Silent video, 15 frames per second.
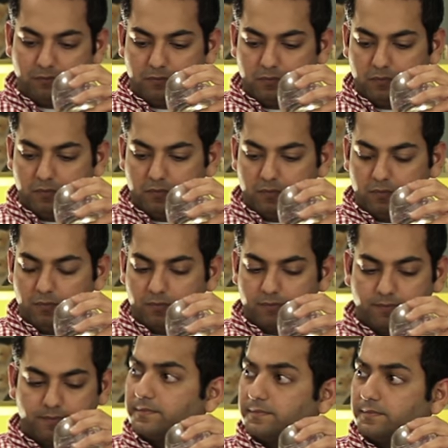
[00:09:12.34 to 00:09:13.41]

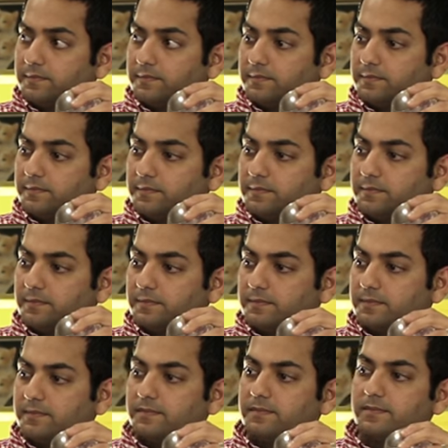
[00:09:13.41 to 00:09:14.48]

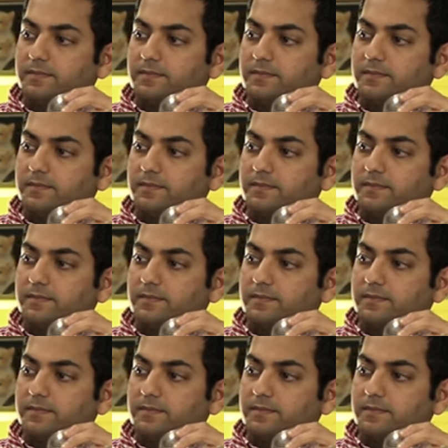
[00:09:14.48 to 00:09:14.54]
This person isn't speaking.